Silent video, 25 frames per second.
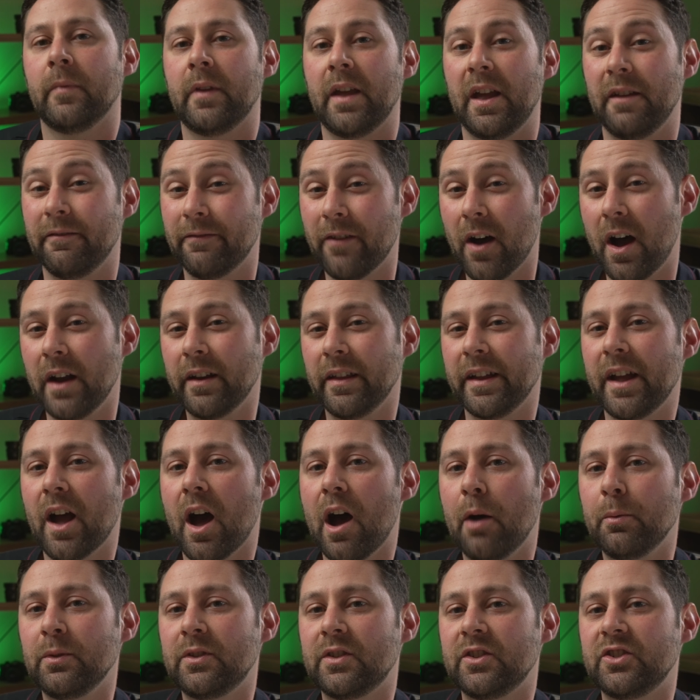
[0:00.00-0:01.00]
And finally,
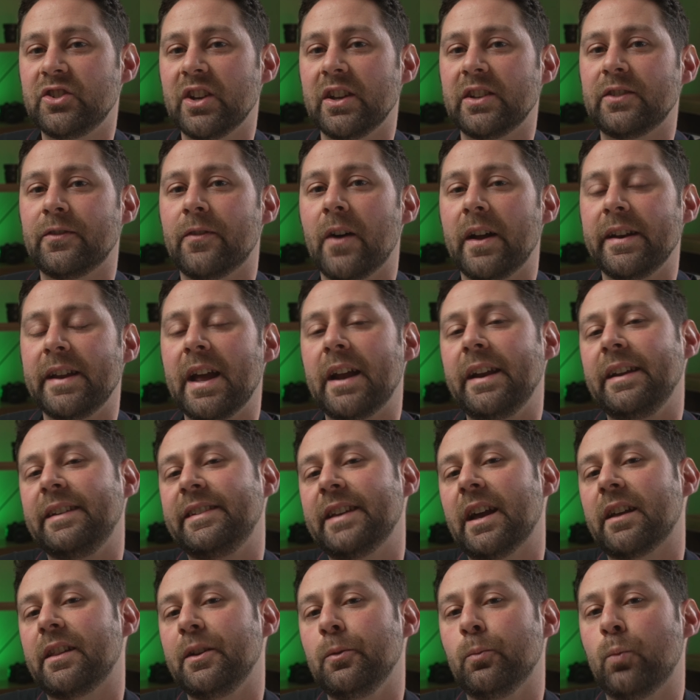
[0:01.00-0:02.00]
I would suggest finding out
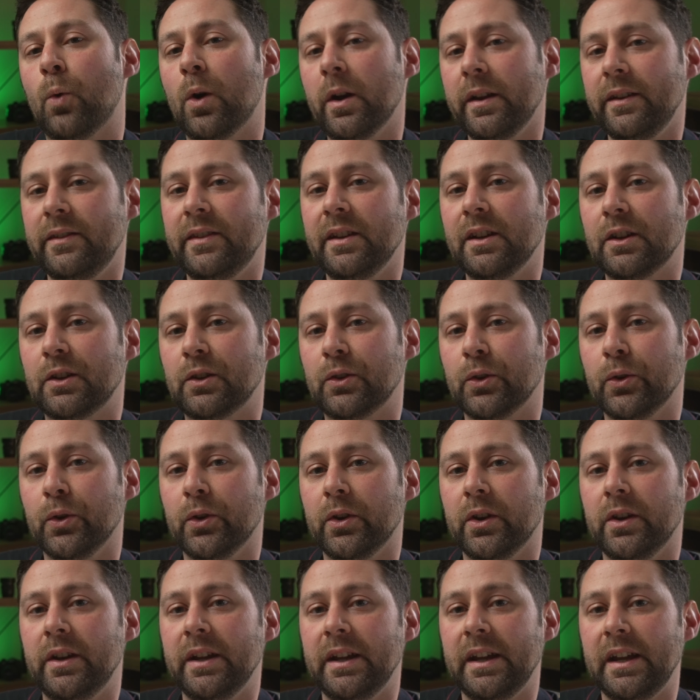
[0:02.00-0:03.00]
exactly what is
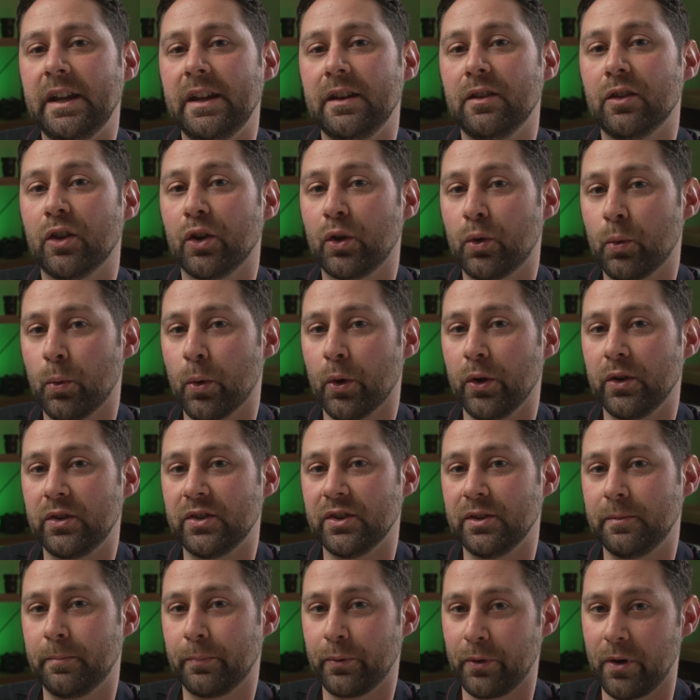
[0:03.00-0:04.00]
included in the
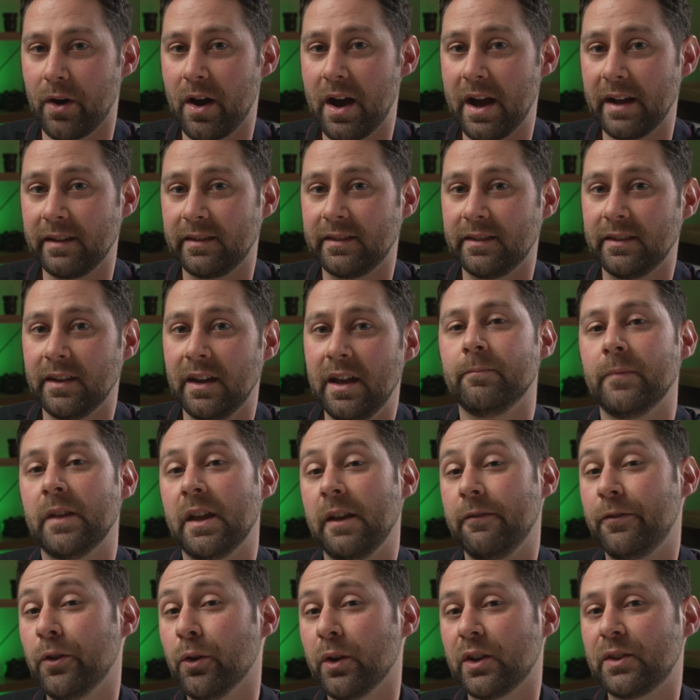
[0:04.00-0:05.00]
quoted price.
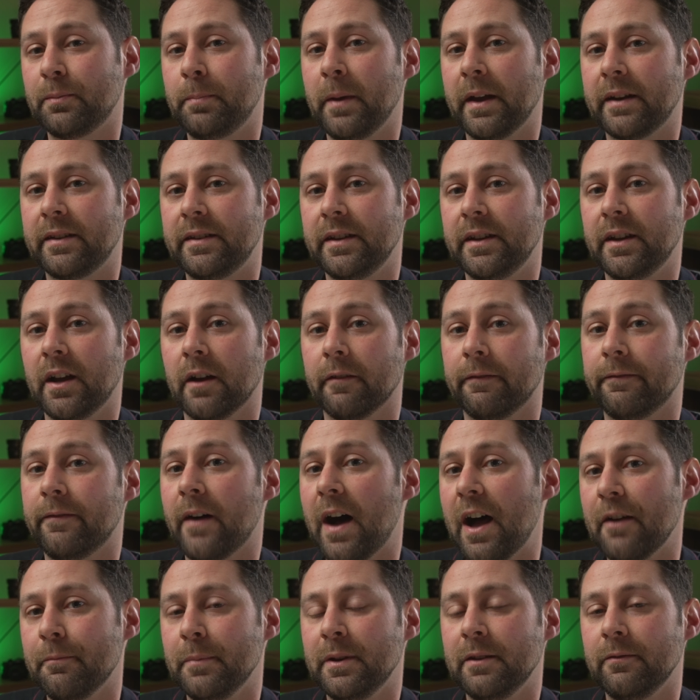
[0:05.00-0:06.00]
If you're expecting a
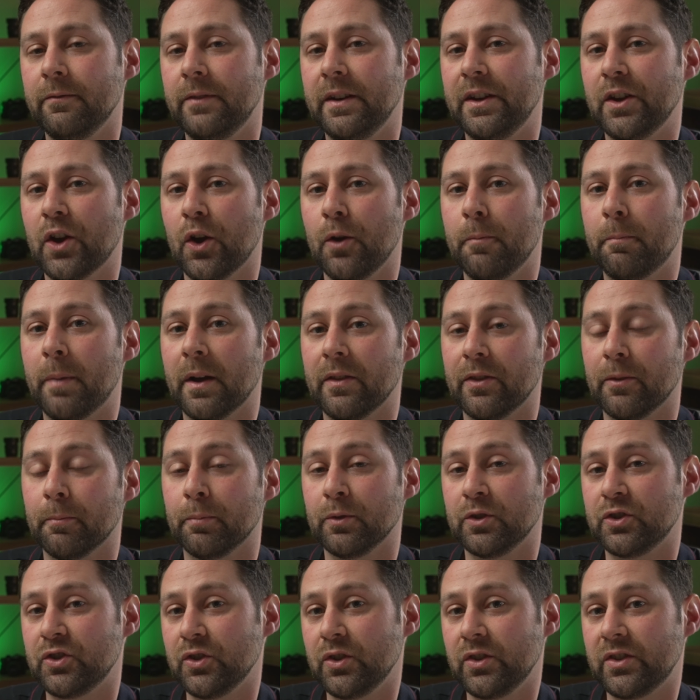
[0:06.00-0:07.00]
five minute video, but the
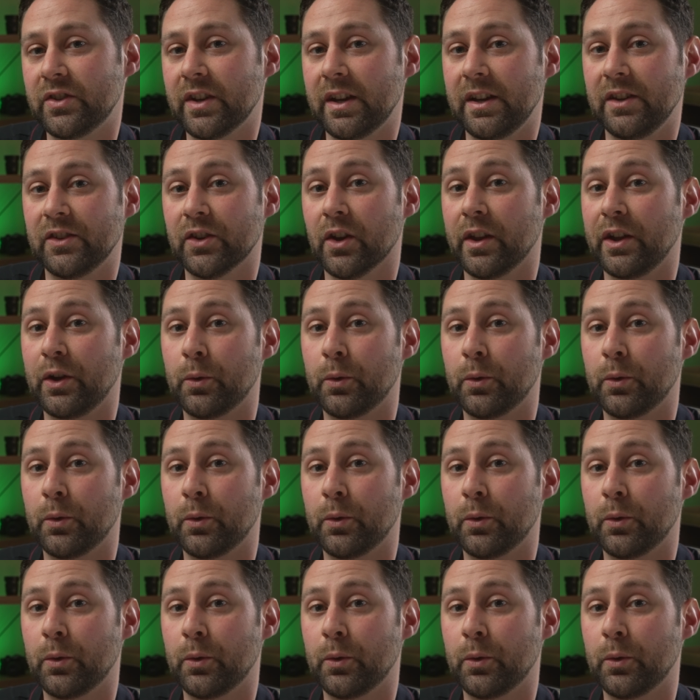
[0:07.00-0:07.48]
producer is only